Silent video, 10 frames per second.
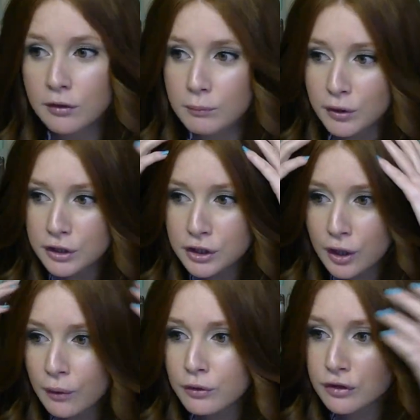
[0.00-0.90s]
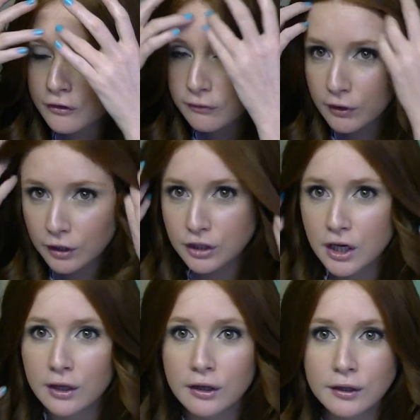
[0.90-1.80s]
brush it out just very
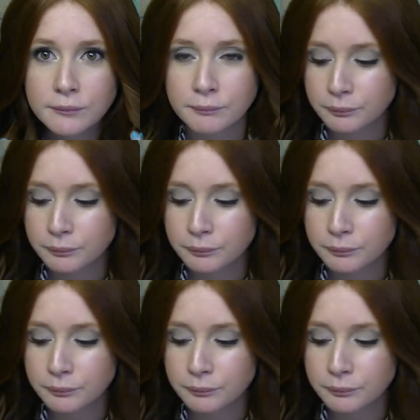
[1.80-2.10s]
gently.